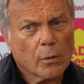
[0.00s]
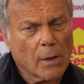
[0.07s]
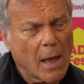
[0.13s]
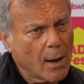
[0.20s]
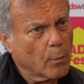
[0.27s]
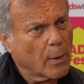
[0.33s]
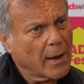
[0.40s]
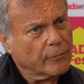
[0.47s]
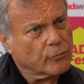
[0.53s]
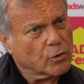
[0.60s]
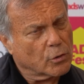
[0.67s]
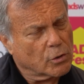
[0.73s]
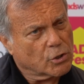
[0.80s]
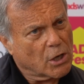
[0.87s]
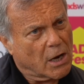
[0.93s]
Now we have
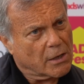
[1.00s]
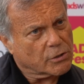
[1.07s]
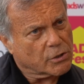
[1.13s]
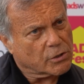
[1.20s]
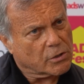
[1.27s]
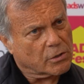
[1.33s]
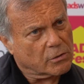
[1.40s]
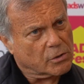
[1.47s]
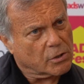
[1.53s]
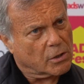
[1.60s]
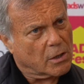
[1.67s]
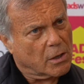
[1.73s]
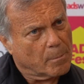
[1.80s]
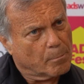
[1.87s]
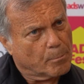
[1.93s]
to adjust to
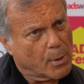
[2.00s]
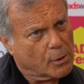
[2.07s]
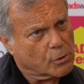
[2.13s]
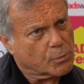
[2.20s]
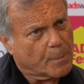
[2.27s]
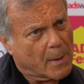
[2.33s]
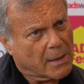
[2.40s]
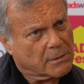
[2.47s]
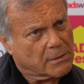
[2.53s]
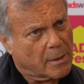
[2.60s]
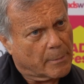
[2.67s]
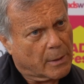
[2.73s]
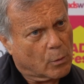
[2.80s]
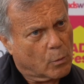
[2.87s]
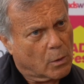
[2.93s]
the
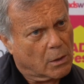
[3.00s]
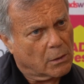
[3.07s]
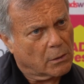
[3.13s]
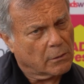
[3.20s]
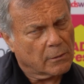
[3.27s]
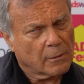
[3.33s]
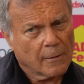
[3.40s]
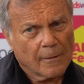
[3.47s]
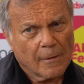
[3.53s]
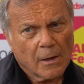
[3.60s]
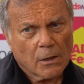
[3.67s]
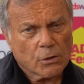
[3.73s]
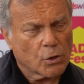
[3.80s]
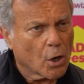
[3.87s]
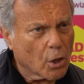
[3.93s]
post-pandemic world.
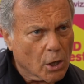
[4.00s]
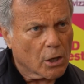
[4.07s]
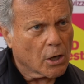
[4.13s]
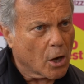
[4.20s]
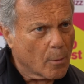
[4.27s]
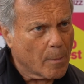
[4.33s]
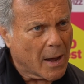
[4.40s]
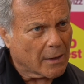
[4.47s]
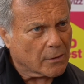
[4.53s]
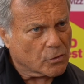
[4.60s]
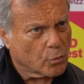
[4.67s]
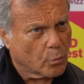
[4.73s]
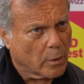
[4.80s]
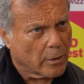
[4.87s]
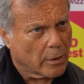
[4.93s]
It's not going to go back
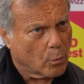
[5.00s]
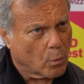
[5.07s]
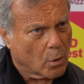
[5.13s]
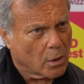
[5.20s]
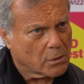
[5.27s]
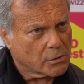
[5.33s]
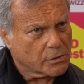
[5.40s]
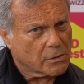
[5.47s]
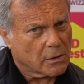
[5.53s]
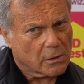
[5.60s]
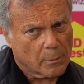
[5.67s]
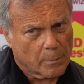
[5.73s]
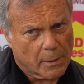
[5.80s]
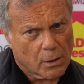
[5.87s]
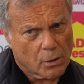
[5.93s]
to where it was. It
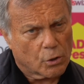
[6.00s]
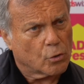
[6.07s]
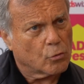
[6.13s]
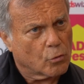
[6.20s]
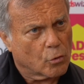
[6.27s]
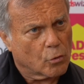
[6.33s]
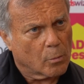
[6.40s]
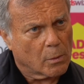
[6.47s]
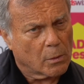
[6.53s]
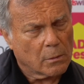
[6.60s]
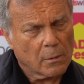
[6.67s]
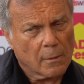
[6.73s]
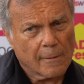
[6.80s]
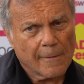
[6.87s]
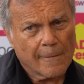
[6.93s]
will be a new normal.
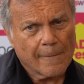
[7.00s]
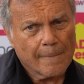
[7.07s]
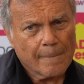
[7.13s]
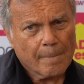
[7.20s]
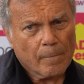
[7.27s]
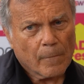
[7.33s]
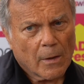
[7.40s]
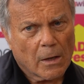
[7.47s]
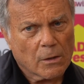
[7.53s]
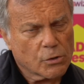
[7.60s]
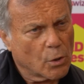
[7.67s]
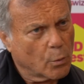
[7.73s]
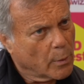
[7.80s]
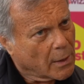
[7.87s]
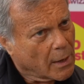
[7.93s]
And
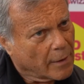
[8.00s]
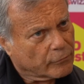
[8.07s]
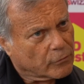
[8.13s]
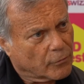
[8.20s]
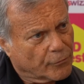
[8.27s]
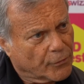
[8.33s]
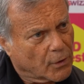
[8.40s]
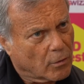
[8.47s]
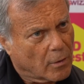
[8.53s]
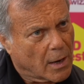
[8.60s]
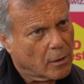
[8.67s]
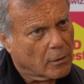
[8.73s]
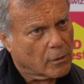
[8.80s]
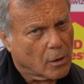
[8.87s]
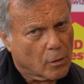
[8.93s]
so we have to figure
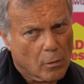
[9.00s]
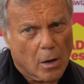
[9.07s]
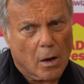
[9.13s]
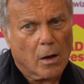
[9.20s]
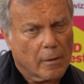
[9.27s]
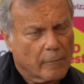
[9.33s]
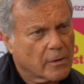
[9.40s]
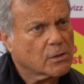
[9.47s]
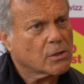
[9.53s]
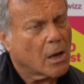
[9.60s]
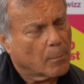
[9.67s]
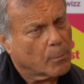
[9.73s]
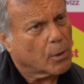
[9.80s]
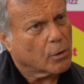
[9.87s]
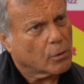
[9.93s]
out, you know, for
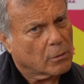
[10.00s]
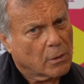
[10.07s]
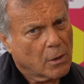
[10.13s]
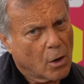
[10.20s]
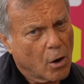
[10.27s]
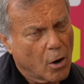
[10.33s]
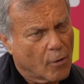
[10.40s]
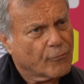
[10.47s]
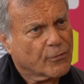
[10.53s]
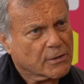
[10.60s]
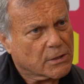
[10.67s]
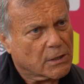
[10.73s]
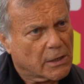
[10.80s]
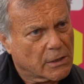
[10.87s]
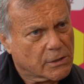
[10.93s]
example, on
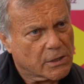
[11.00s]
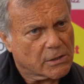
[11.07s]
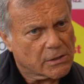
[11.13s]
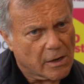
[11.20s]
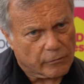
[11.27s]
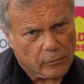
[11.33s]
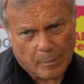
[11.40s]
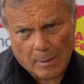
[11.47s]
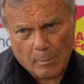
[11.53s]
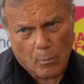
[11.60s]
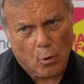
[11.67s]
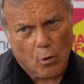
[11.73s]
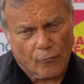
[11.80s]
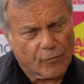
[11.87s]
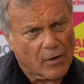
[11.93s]
office leases have to be
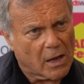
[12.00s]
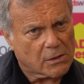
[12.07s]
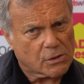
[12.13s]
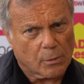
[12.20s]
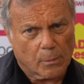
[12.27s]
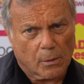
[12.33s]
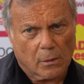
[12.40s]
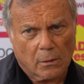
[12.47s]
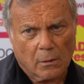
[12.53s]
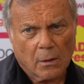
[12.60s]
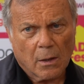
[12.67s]
more flexible.